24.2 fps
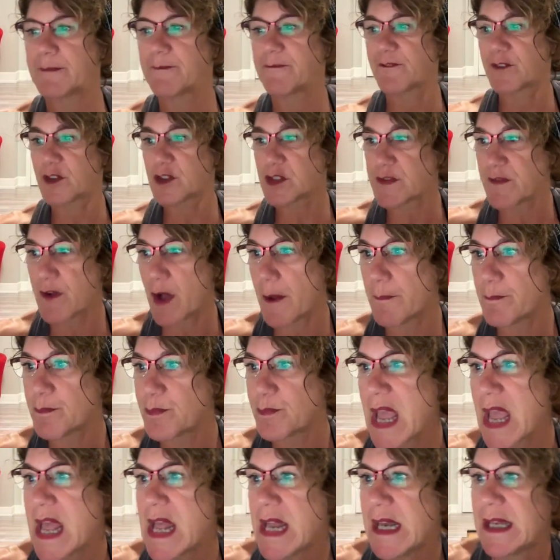First of all,
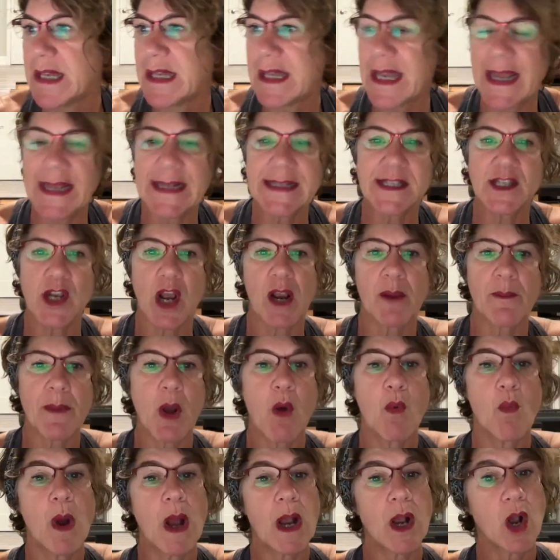let's talk
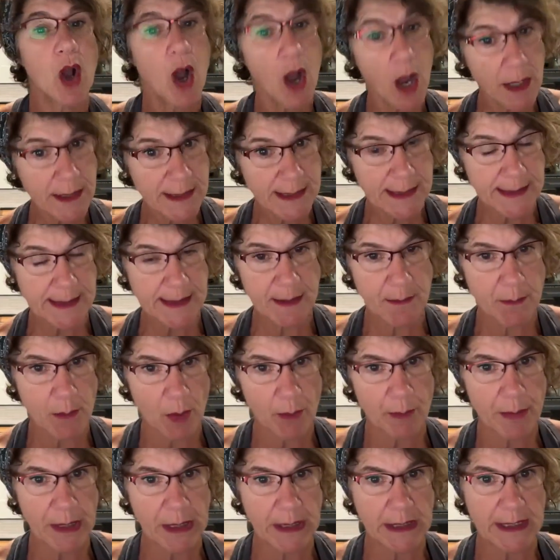about what causes
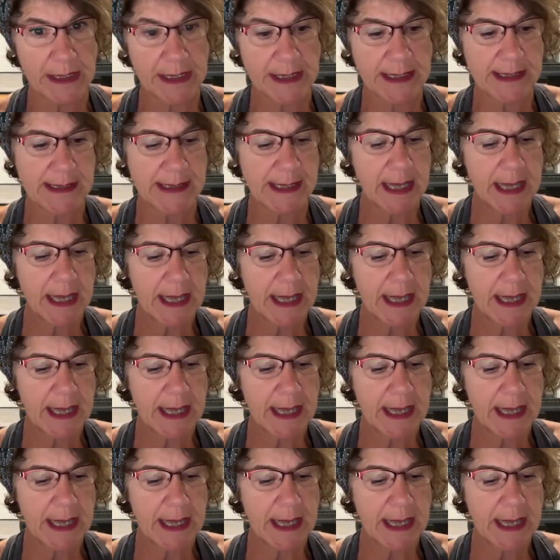immobilities.